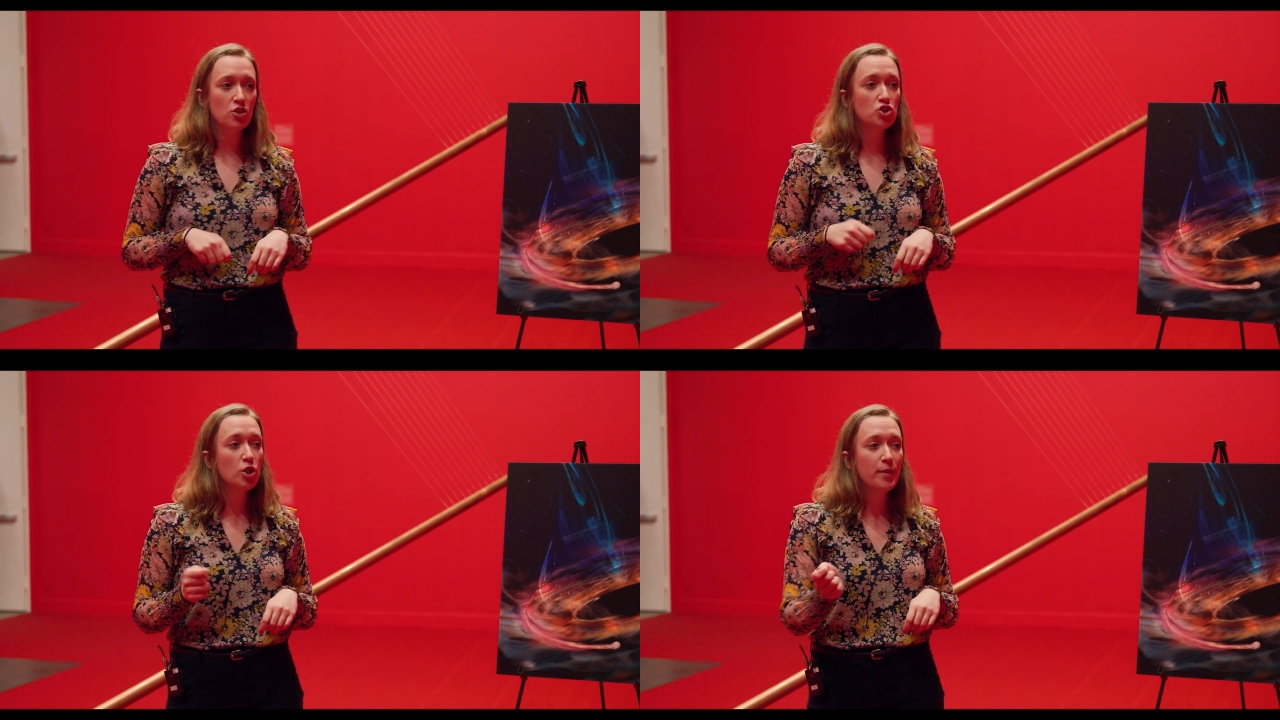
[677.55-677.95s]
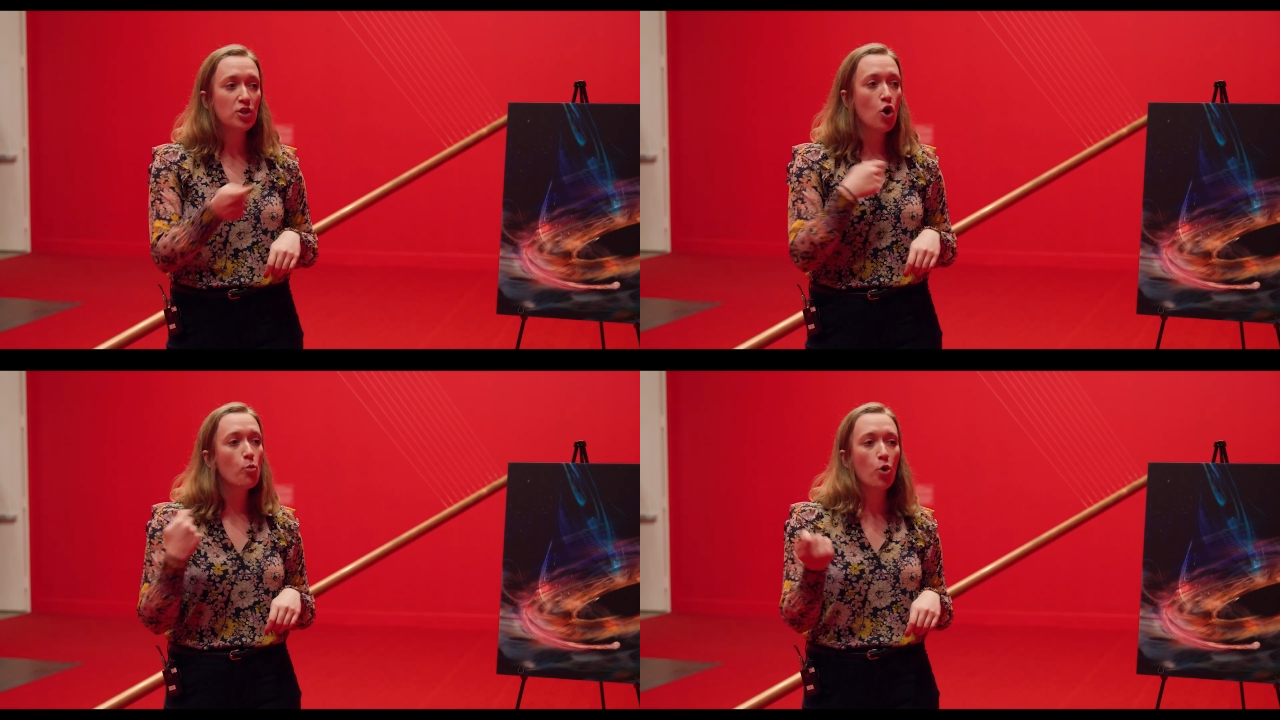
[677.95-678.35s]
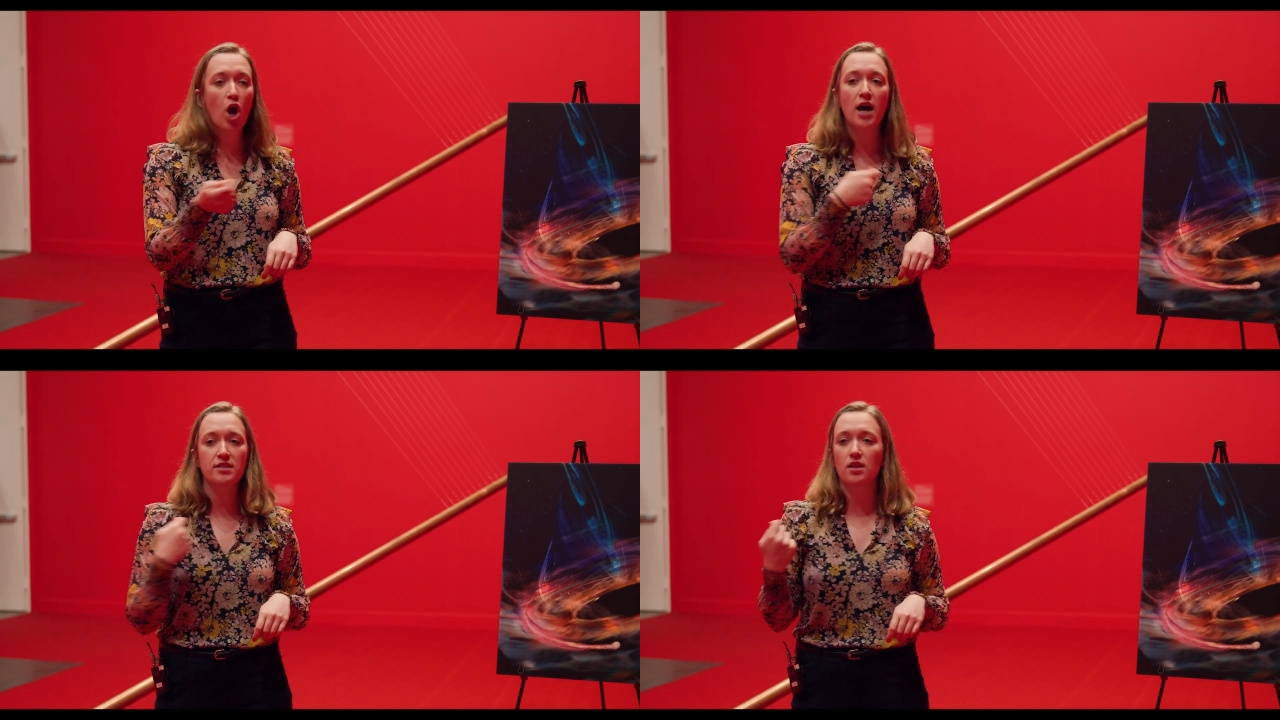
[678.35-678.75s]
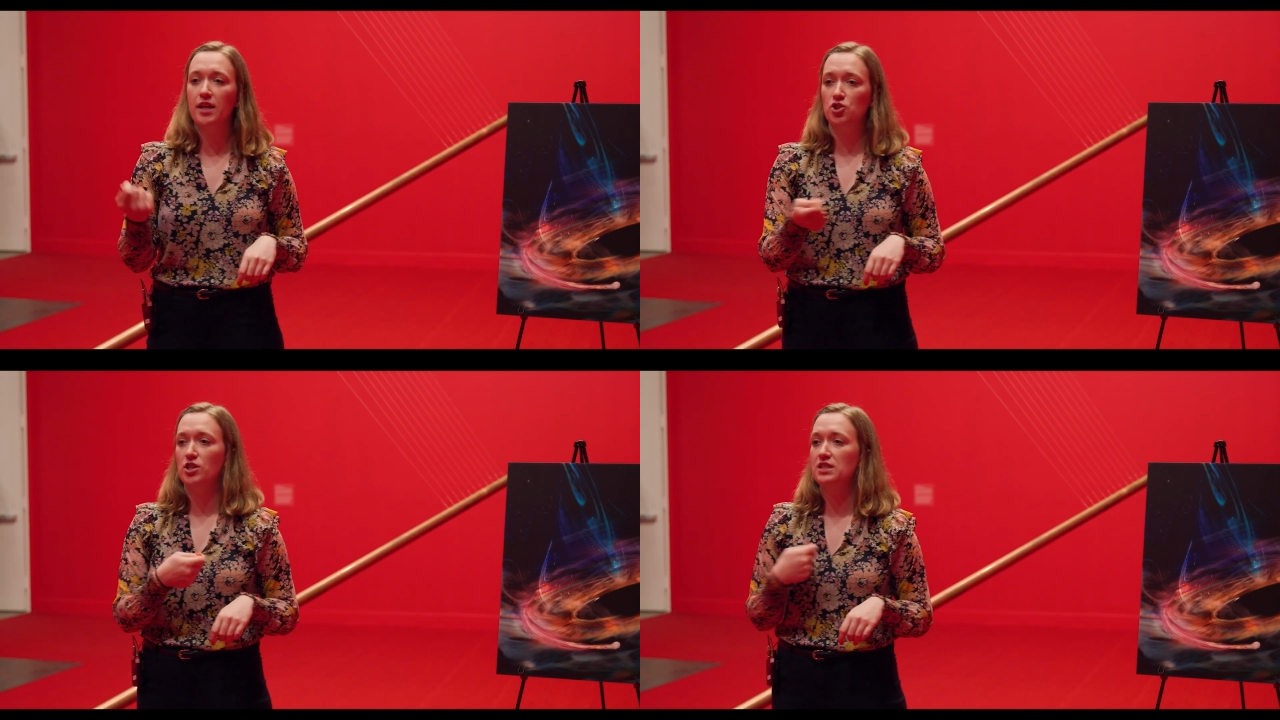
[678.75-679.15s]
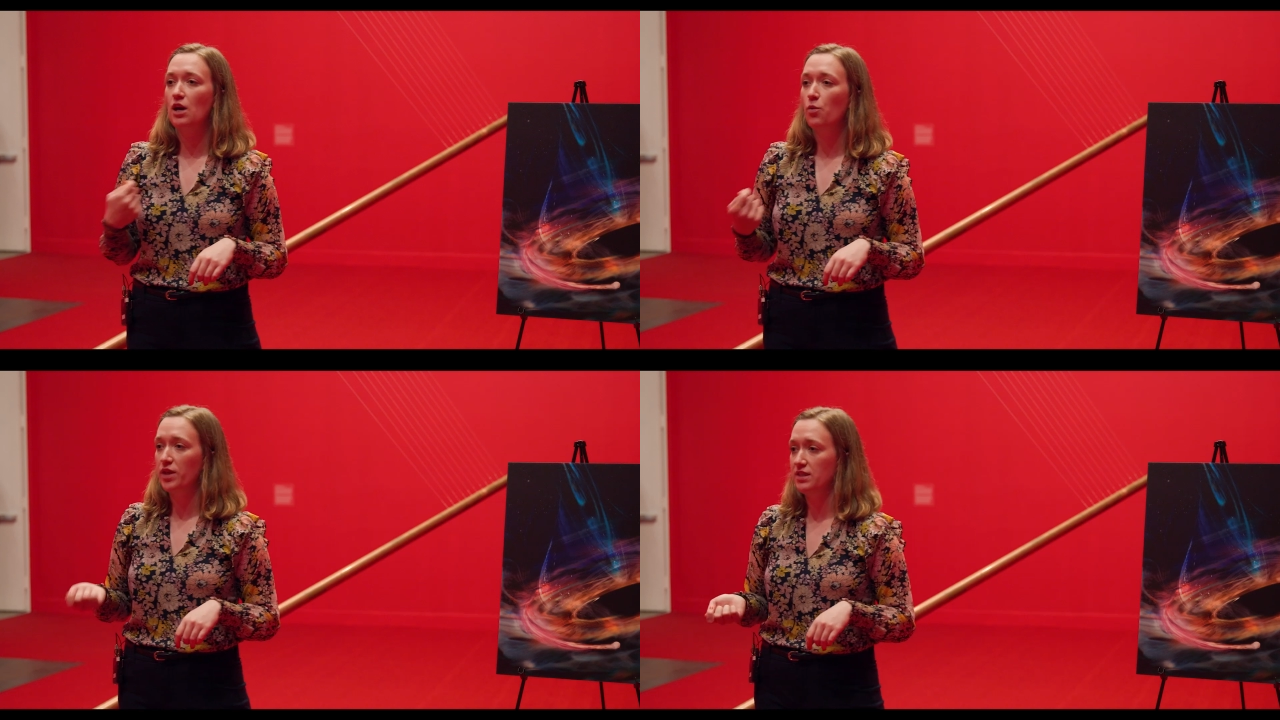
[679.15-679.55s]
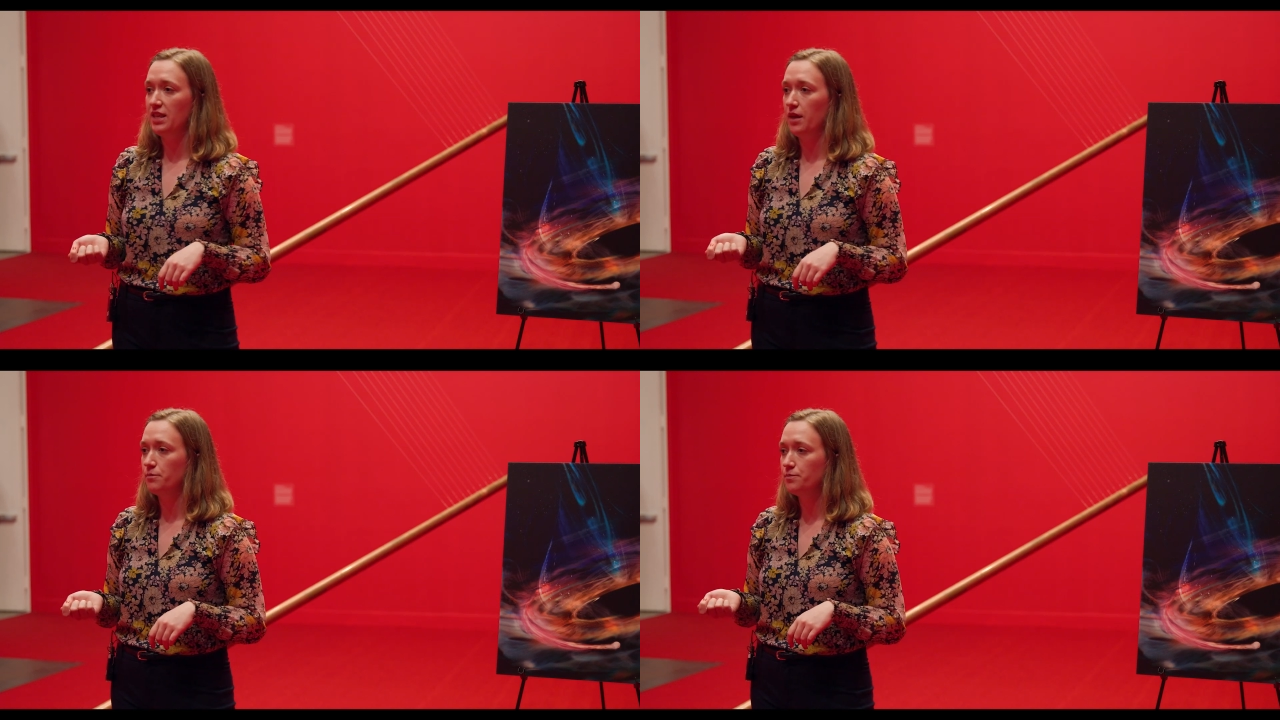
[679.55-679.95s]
there should be no more oscillations that we see.